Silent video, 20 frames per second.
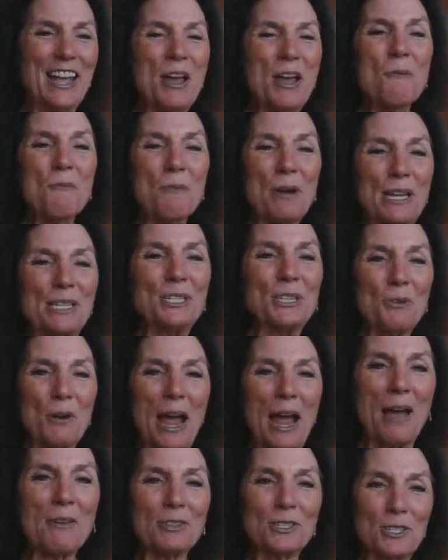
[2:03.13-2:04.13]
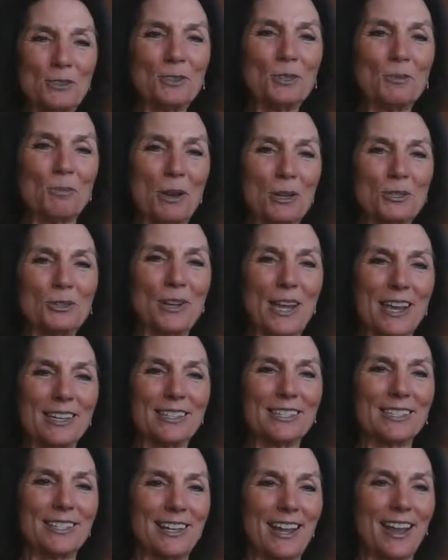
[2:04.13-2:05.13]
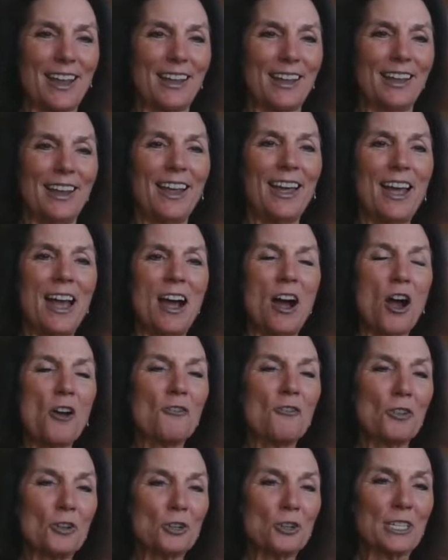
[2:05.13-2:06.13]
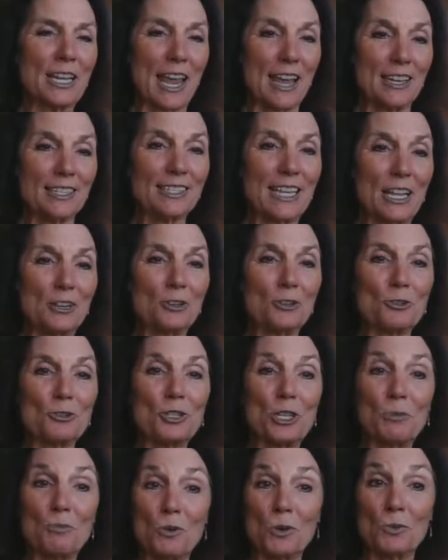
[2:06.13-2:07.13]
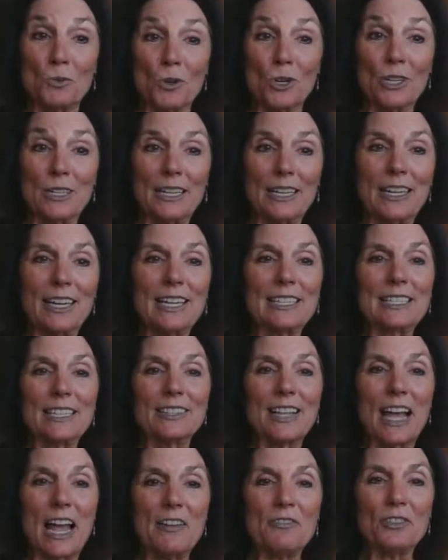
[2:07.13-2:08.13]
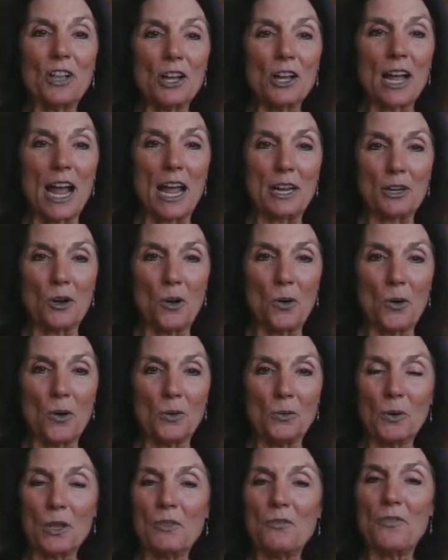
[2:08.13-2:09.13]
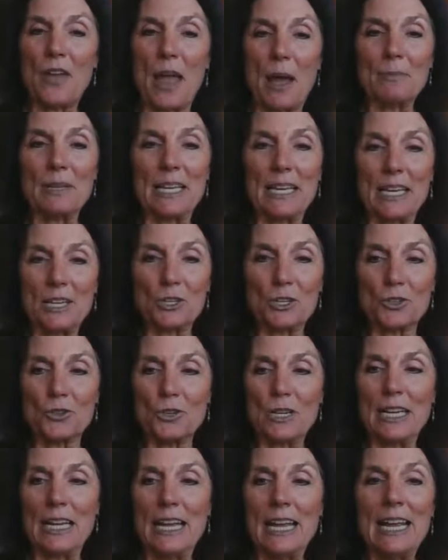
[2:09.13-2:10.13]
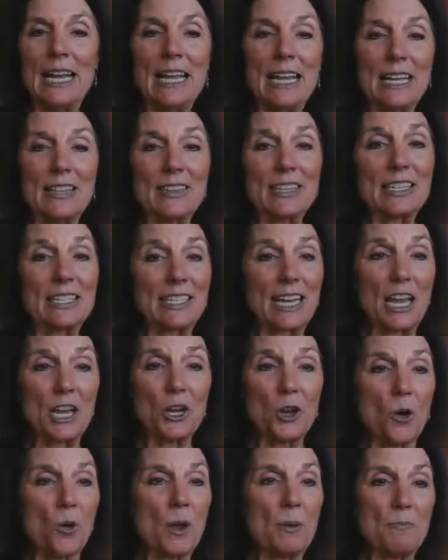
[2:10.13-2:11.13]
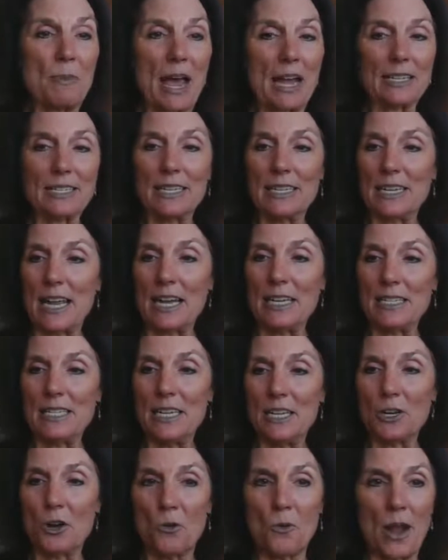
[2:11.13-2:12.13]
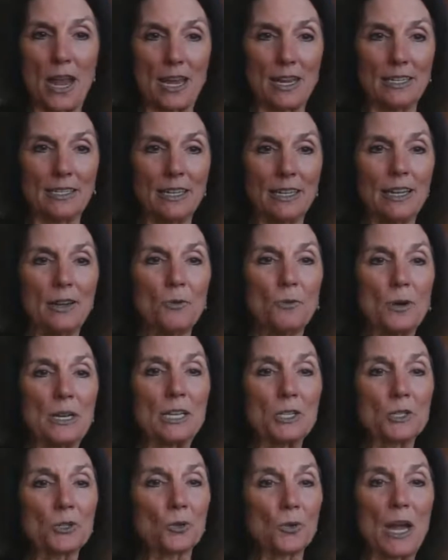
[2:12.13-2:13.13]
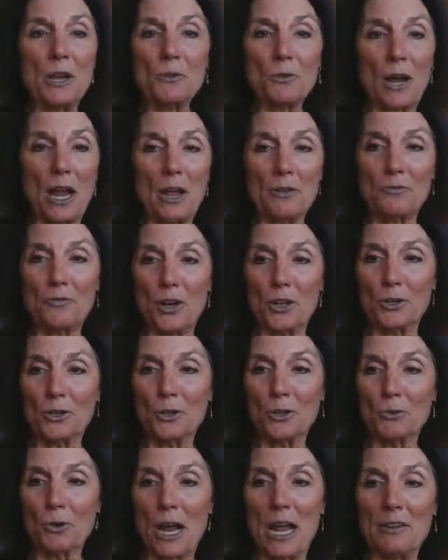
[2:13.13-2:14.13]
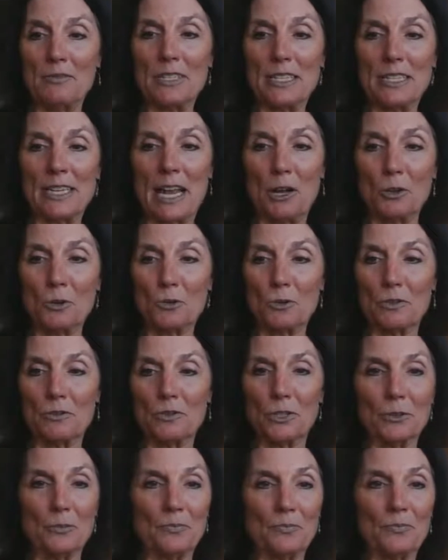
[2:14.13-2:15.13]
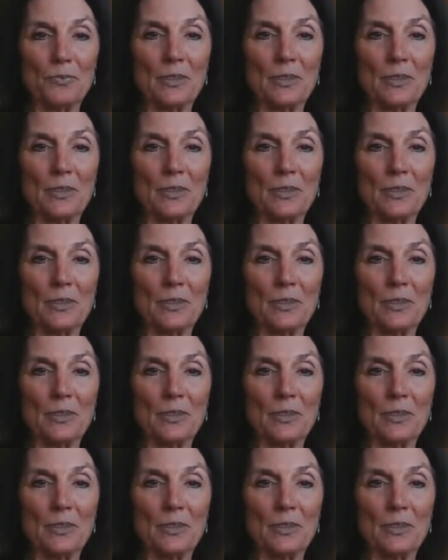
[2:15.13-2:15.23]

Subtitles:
We do have two special guests today. Our first guest, Senator Jim Woodward, is a lifelong Idahoan with family history in the state going back to 1908, when his great-grandfather arrived in Elk River.